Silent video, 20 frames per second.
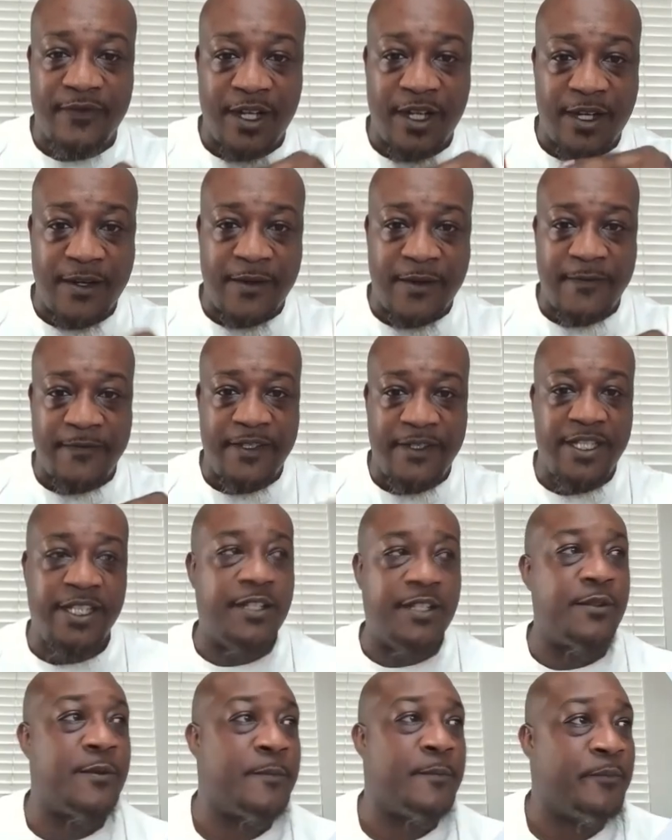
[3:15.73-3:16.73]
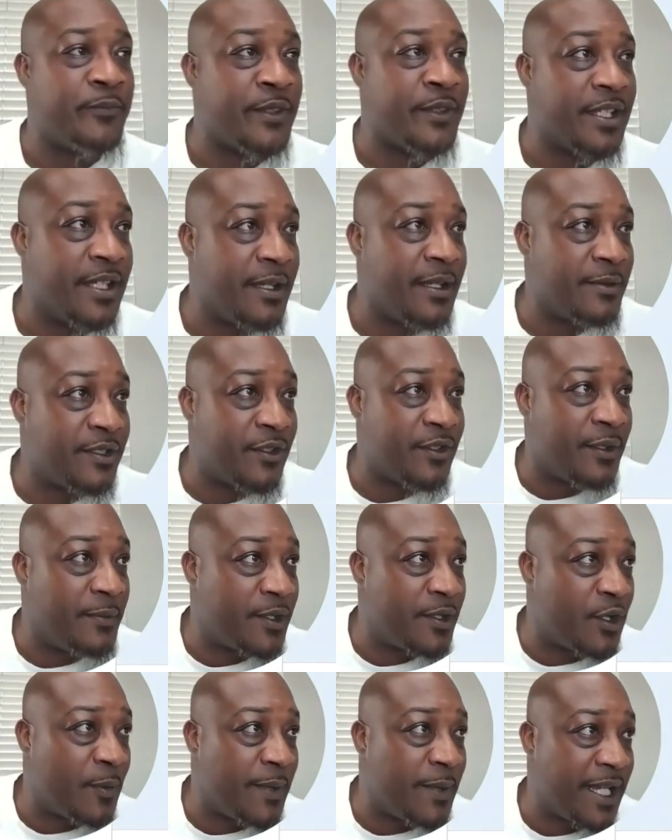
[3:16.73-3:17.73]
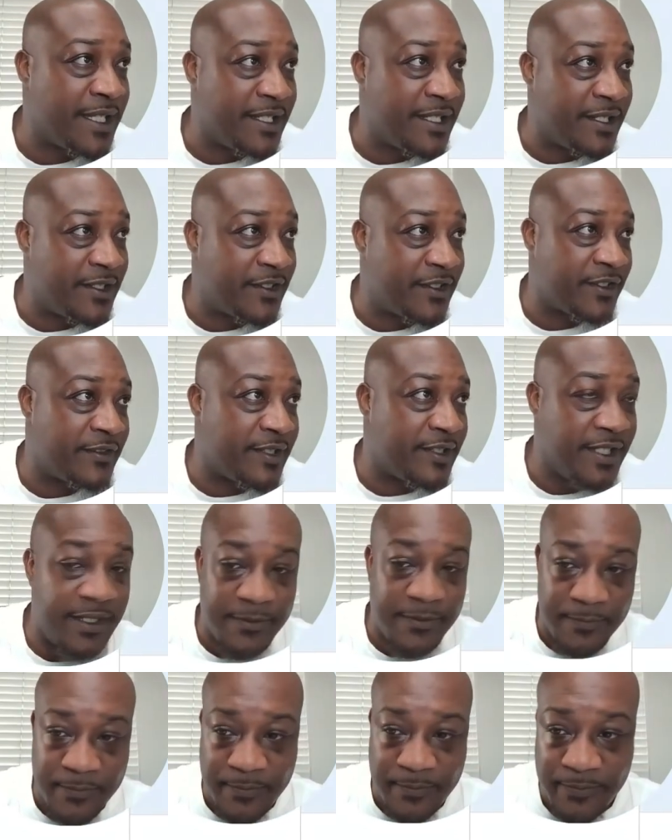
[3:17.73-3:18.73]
video. So I'm gonna go back to the screen.